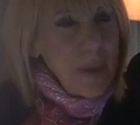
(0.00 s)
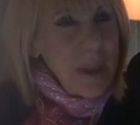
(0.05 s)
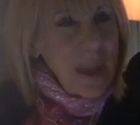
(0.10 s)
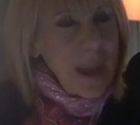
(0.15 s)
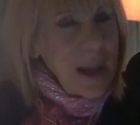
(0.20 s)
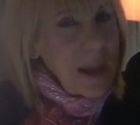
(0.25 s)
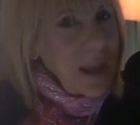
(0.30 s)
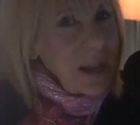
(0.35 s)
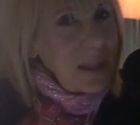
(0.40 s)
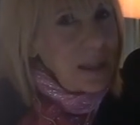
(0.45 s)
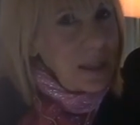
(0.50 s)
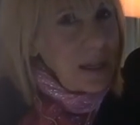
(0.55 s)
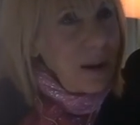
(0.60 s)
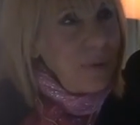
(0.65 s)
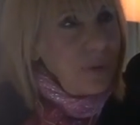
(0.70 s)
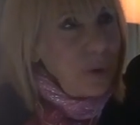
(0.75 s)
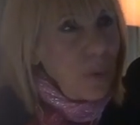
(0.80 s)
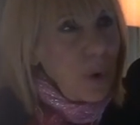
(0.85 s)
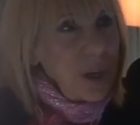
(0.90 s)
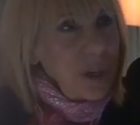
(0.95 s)
It's
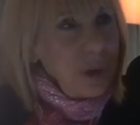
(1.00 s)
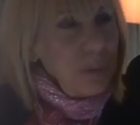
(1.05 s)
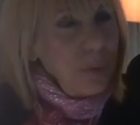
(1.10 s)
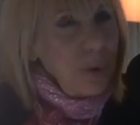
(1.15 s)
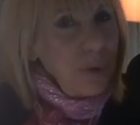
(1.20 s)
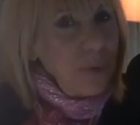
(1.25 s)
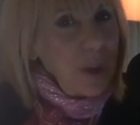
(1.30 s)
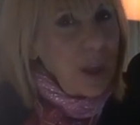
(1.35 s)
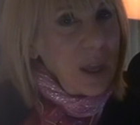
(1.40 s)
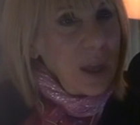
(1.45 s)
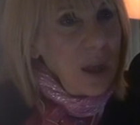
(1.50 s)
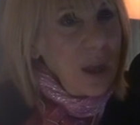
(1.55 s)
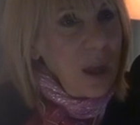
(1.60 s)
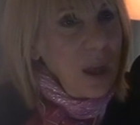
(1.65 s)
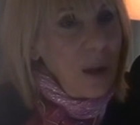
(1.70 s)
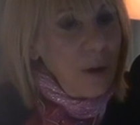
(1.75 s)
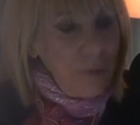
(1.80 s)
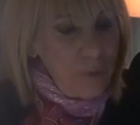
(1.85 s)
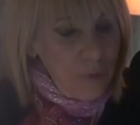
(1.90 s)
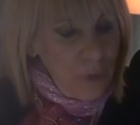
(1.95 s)
tough to watch a movie
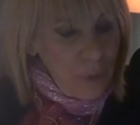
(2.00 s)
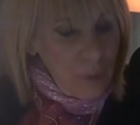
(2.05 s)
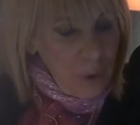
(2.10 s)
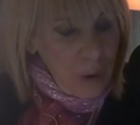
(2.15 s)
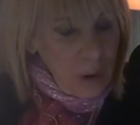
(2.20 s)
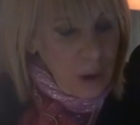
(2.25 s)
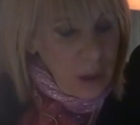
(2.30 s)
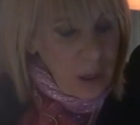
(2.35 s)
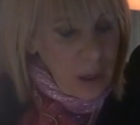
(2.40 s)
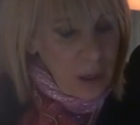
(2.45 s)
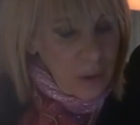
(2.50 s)
for